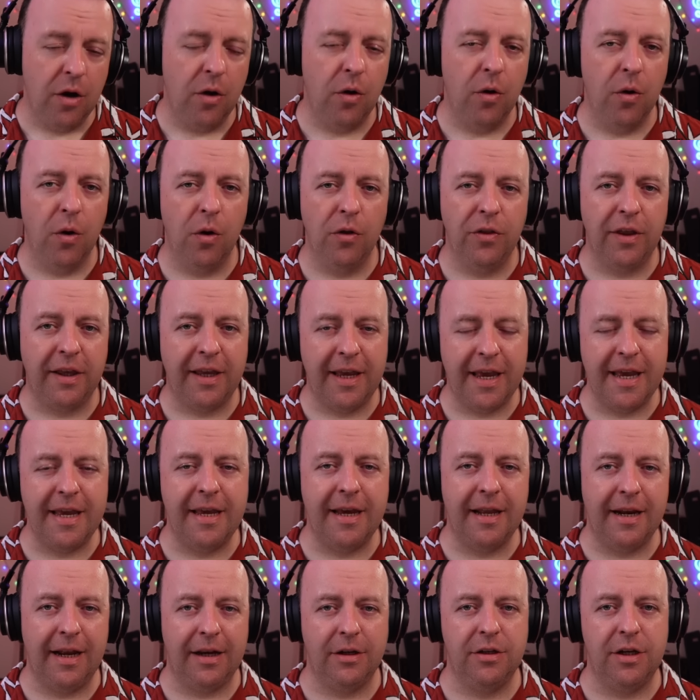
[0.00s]
or the key
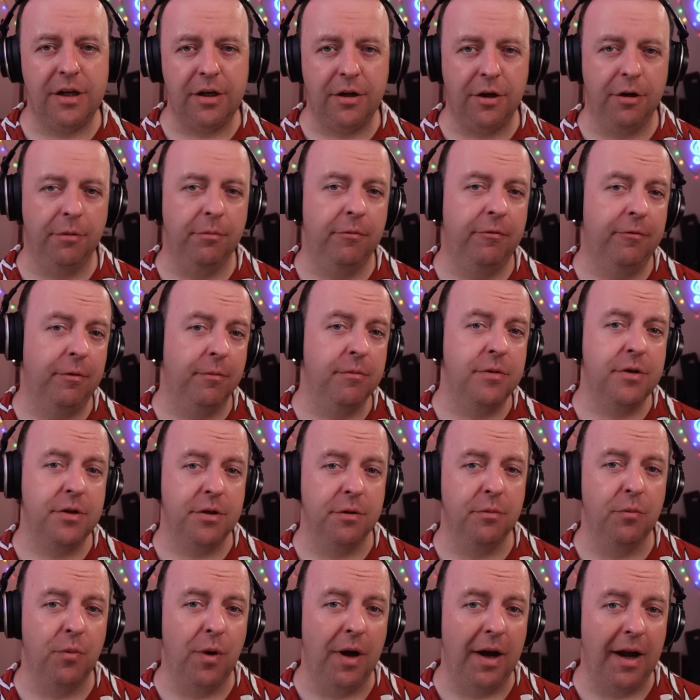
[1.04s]
can actually come from
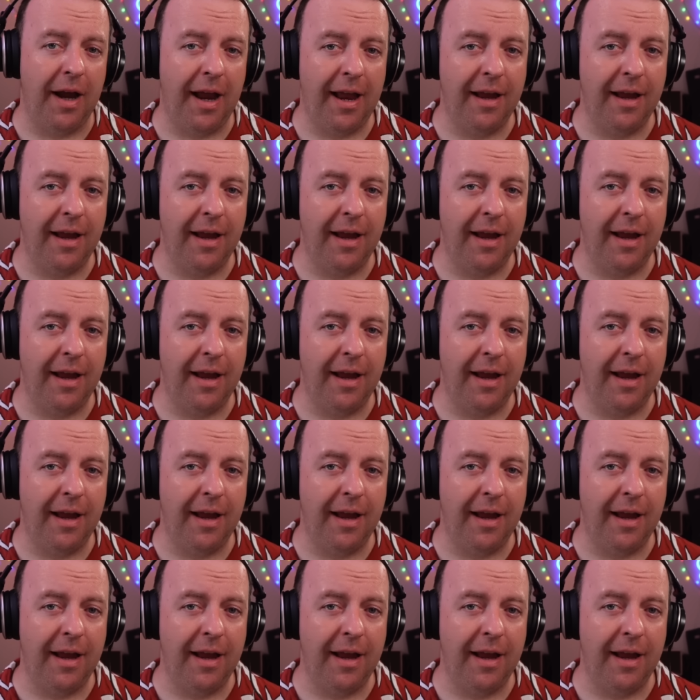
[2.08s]
somewhere